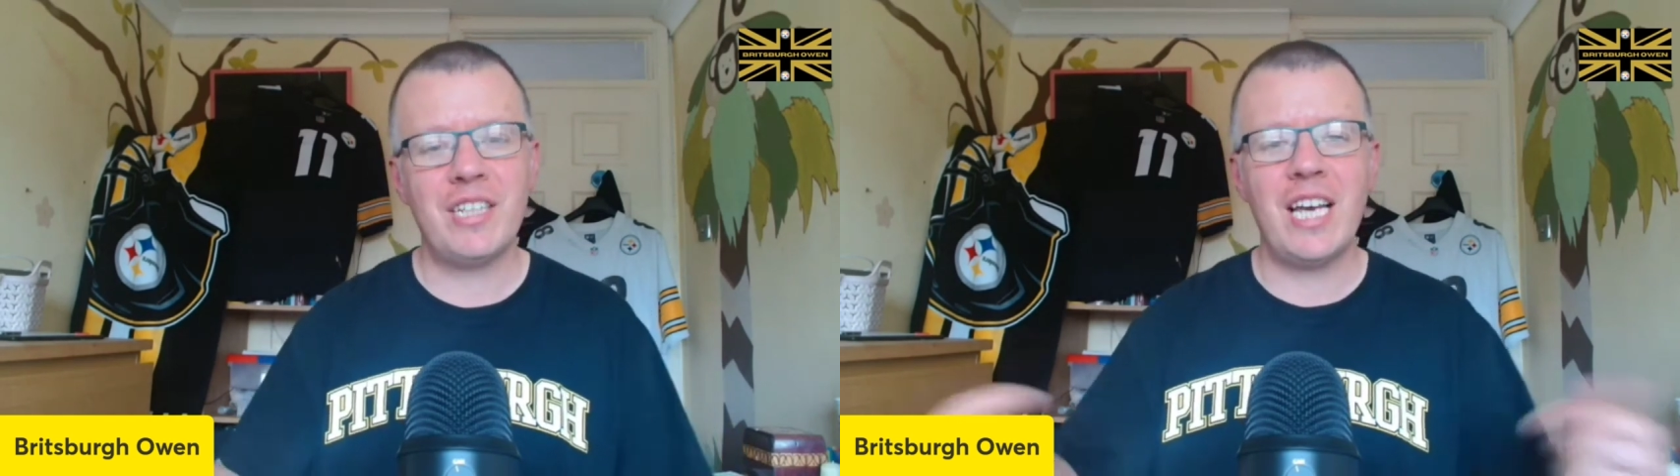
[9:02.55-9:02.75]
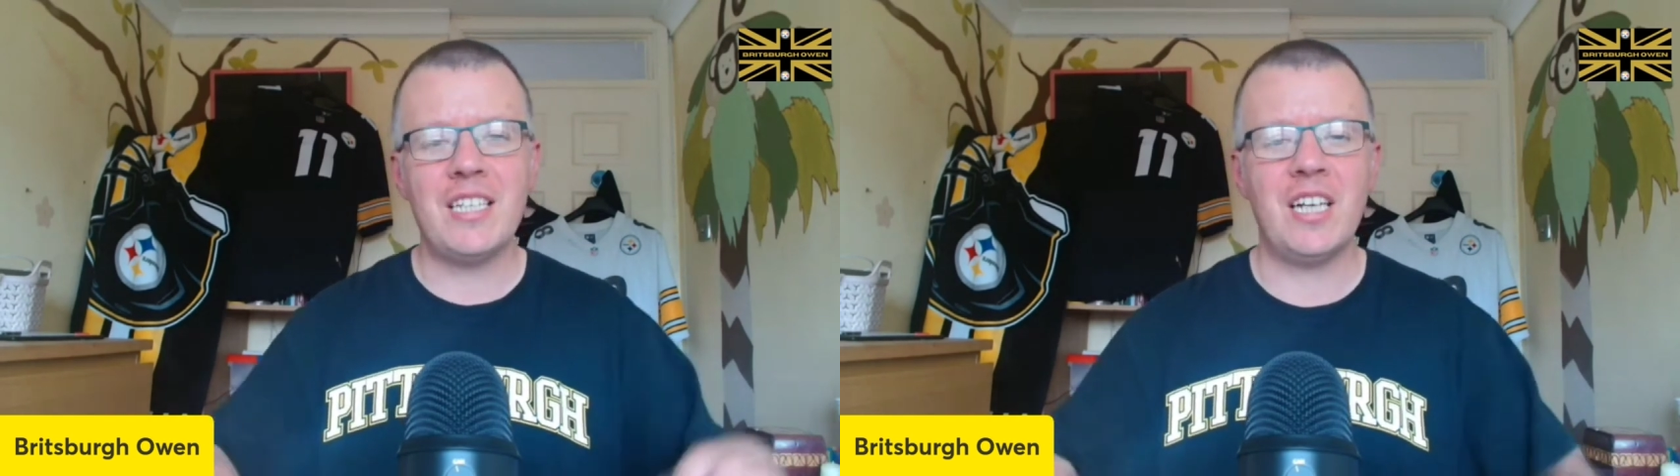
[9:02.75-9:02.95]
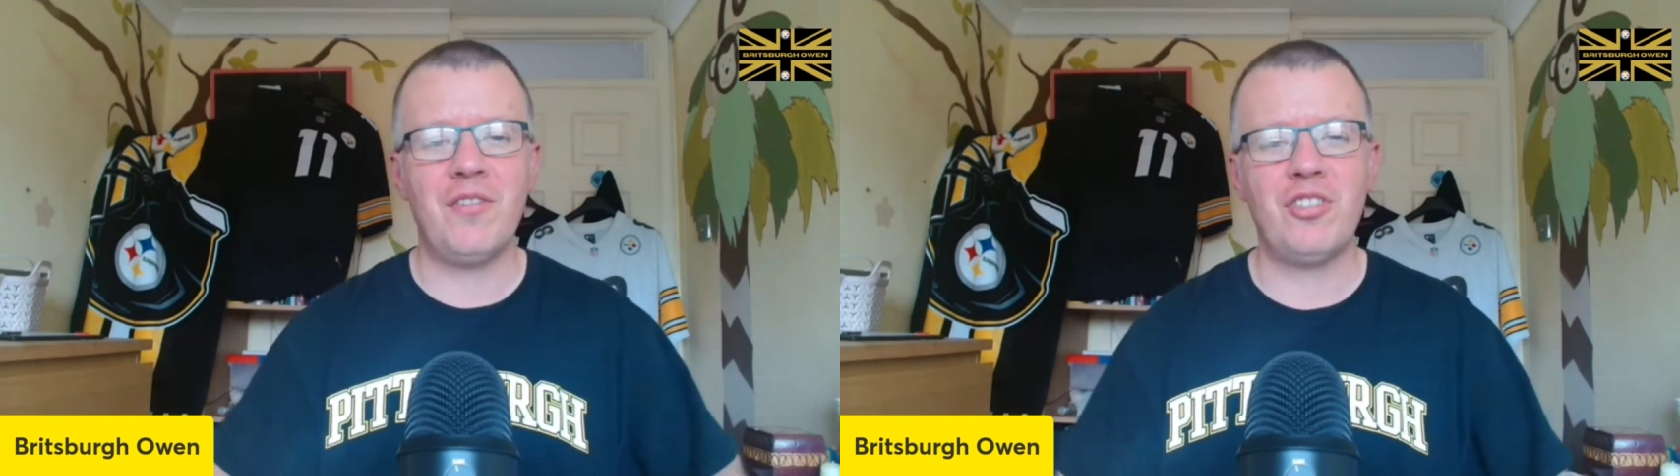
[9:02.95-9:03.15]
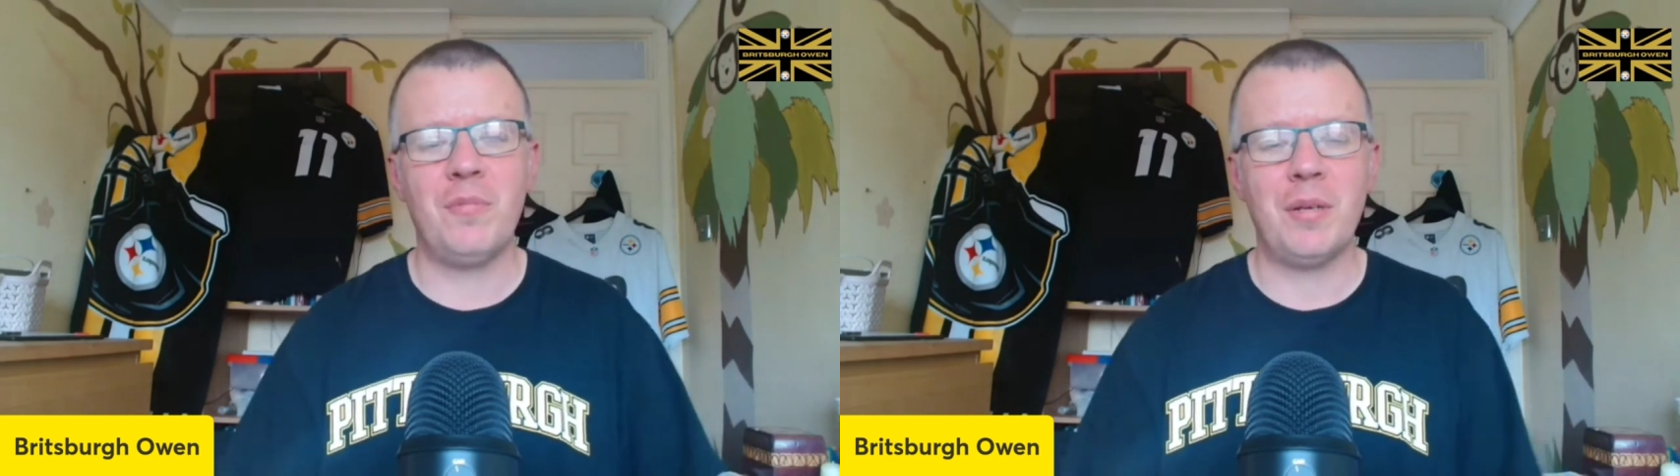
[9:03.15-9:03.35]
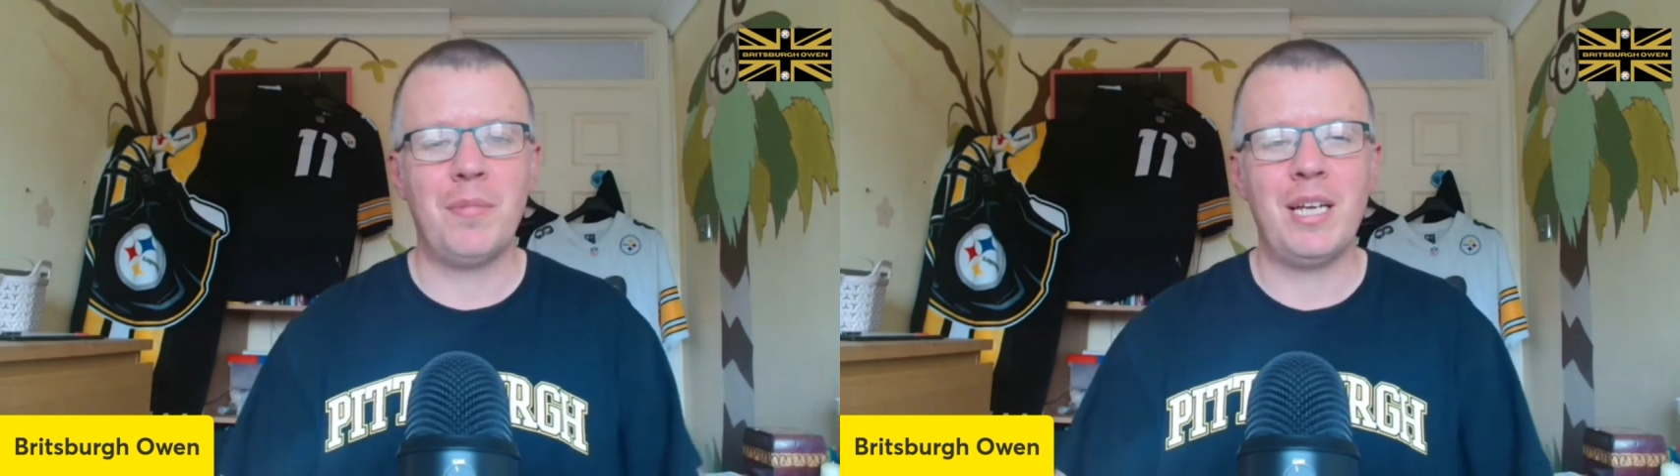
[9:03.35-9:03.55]
get yourself
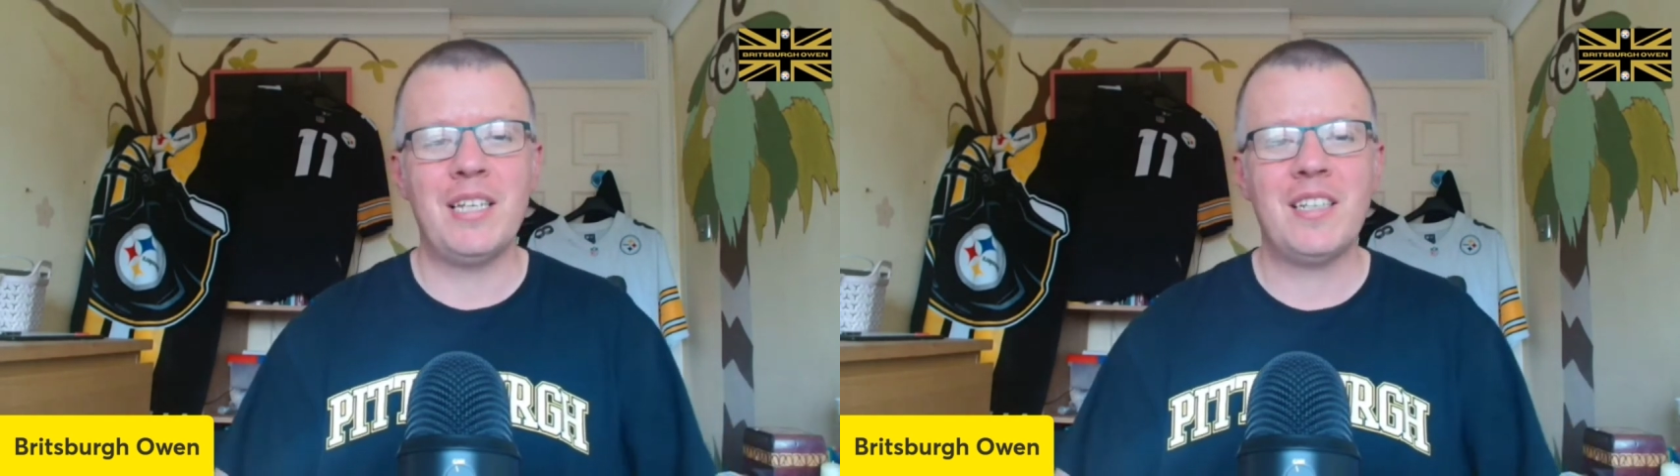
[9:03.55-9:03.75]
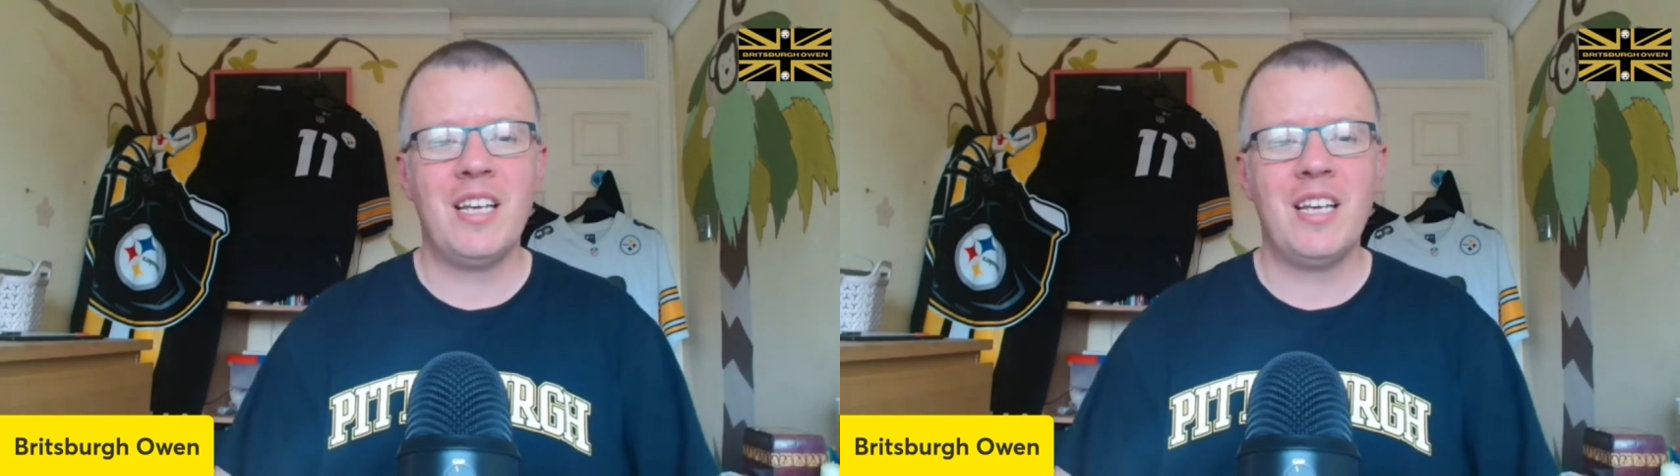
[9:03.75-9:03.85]
subbing, please,